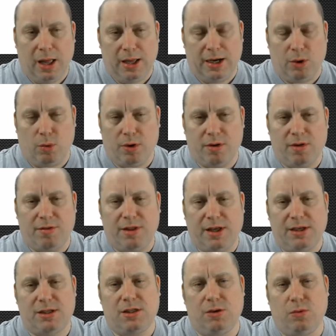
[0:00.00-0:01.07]
Now, one of the
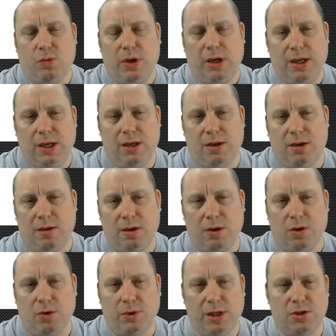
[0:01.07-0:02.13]
things that we
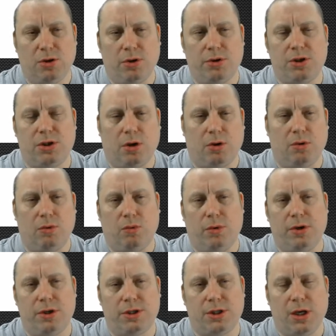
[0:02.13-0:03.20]
only touched on
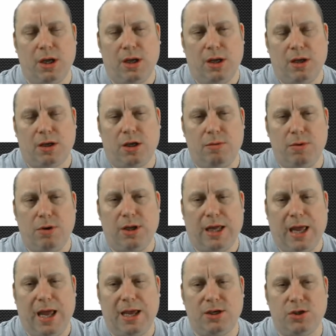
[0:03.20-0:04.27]
was
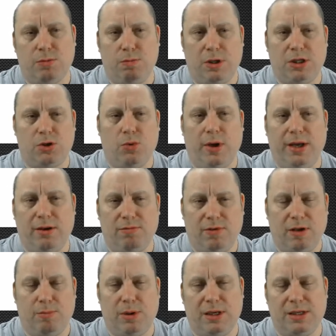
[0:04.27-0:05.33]
communication between
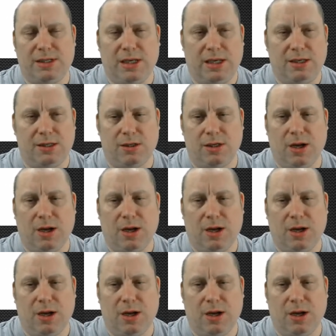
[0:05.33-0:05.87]
VPCs.